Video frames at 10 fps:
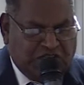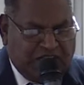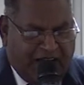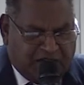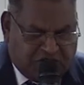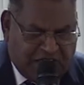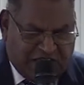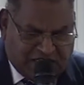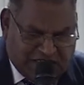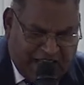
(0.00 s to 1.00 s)
doubt
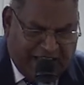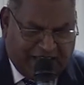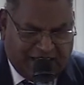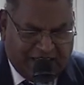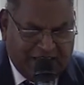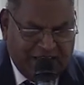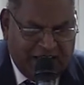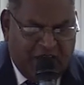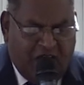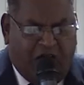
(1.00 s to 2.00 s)
aside.
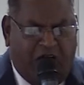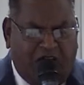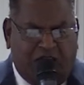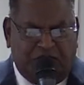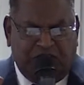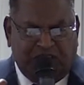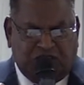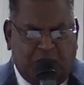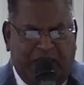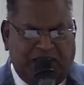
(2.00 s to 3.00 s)
All of
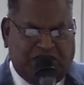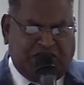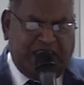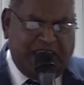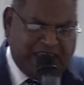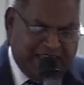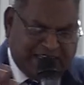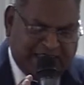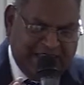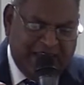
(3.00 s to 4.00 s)
these weights, take
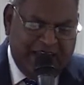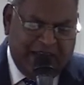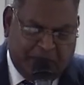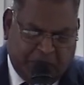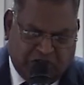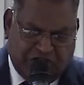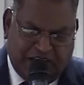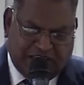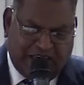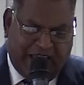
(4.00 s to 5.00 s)
it and push it
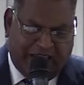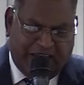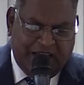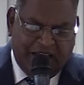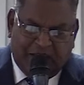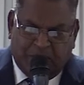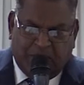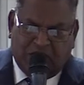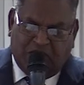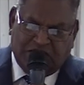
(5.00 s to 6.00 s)
aside,
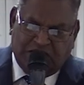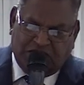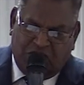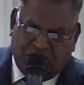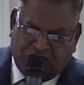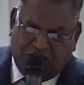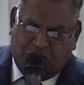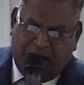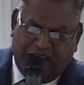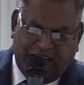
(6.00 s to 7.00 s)
because it's not
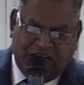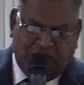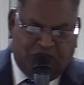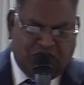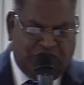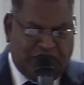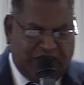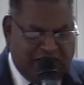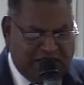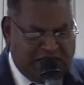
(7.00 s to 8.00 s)
required for the
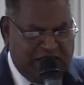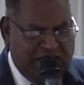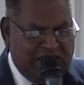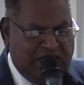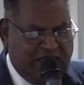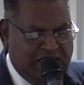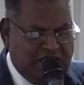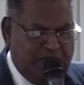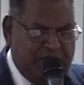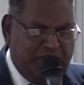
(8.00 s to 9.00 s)
race that
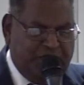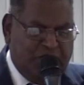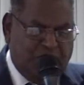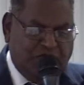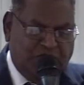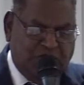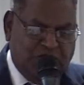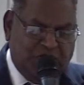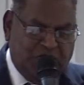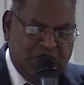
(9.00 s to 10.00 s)
is before
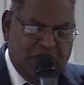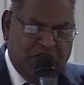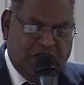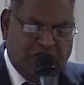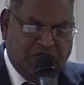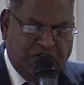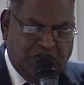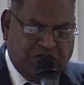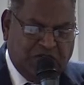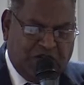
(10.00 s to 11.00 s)
you. You
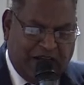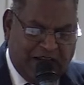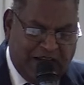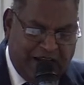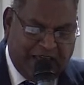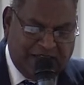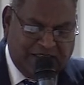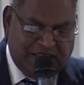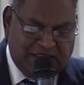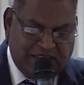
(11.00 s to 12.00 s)
need to run
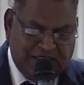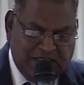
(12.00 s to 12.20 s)
light.